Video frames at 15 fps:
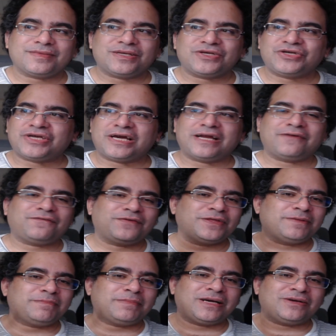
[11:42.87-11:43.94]
Shot it from
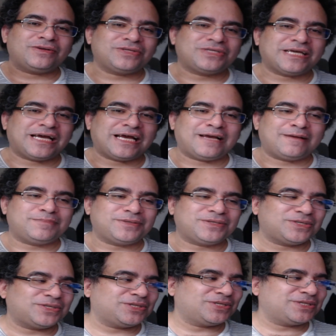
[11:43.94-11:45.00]
the
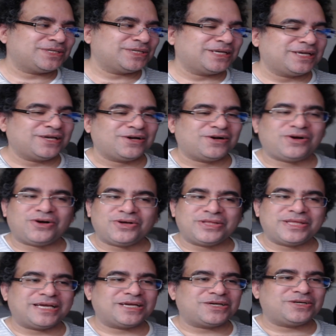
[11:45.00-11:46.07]
mountaintops. All
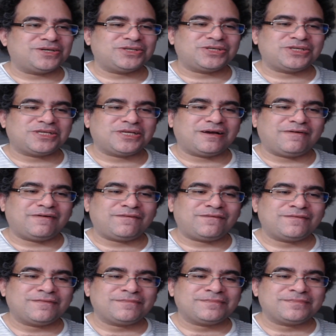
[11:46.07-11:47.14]
that good stuff.
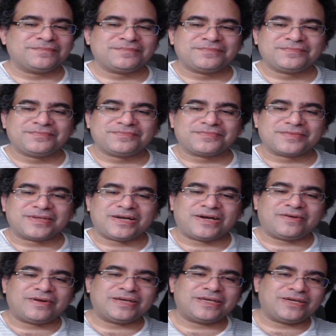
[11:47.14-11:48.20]

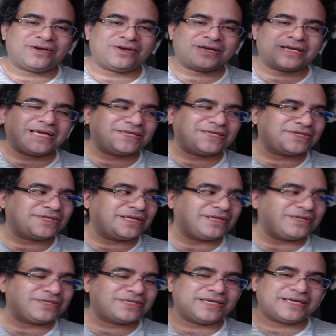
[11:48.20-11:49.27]
All right, y'all. Catch you
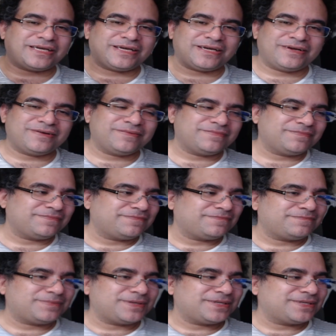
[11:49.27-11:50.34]
later. Take care.
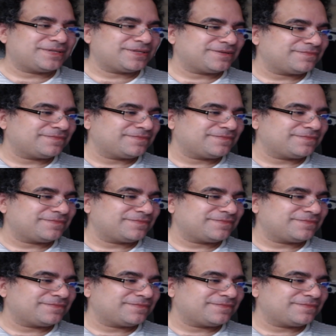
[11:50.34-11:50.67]
Peace.